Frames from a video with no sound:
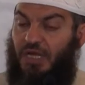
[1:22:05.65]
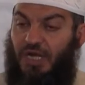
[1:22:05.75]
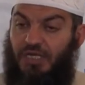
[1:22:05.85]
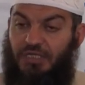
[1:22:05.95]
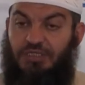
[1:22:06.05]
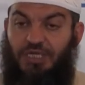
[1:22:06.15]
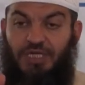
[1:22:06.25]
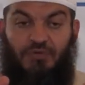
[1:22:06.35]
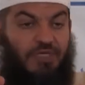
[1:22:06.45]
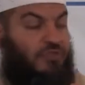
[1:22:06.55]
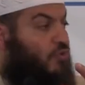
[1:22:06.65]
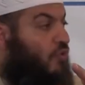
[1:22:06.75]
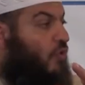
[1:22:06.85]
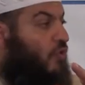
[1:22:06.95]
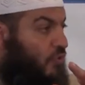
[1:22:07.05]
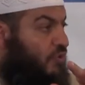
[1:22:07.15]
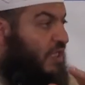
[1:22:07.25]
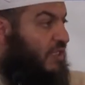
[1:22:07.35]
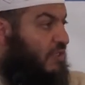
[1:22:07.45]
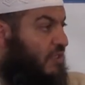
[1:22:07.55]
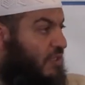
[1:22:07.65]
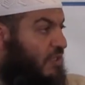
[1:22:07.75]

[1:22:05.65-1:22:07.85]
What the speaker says: Anyway, to conclude, yes?